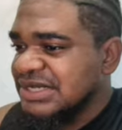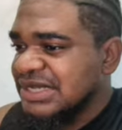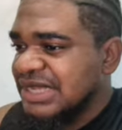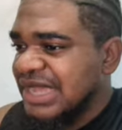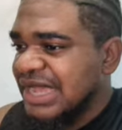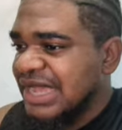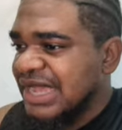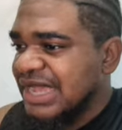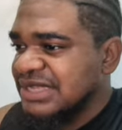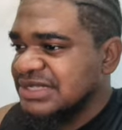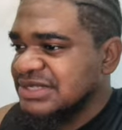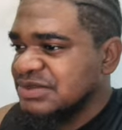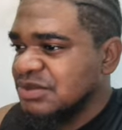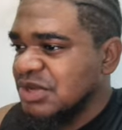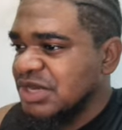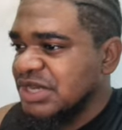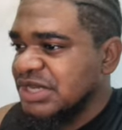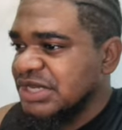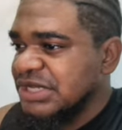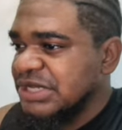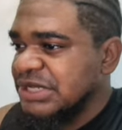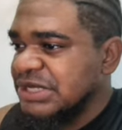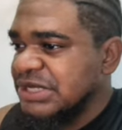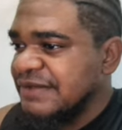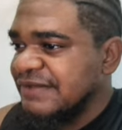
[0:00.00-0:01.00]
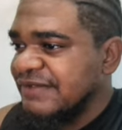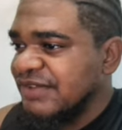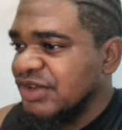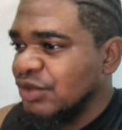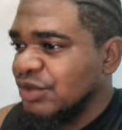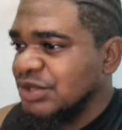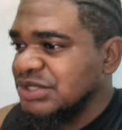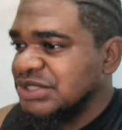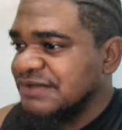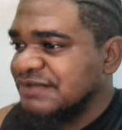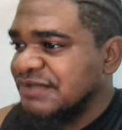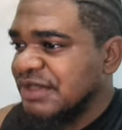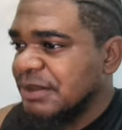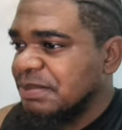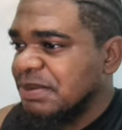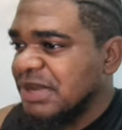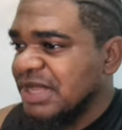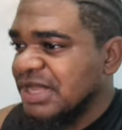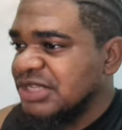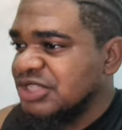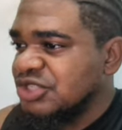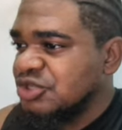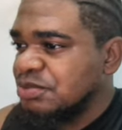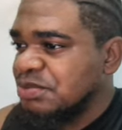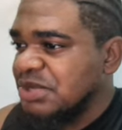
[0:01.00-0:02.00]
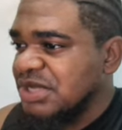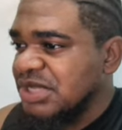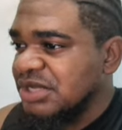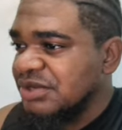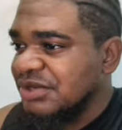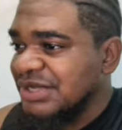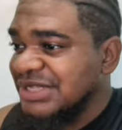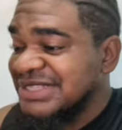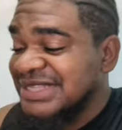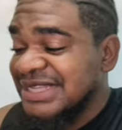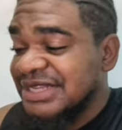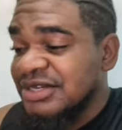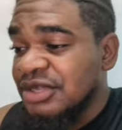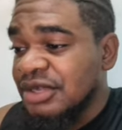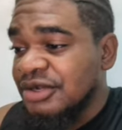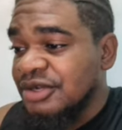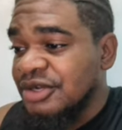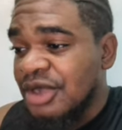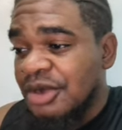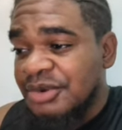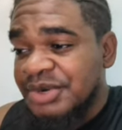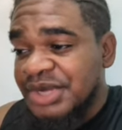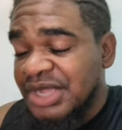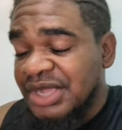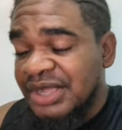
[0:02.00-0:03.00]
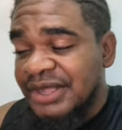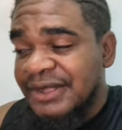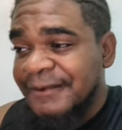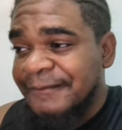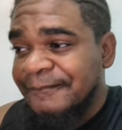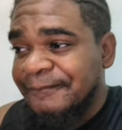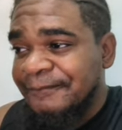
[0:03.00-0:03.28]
I asked one of the individuals if they're planning to build. They say not now, no,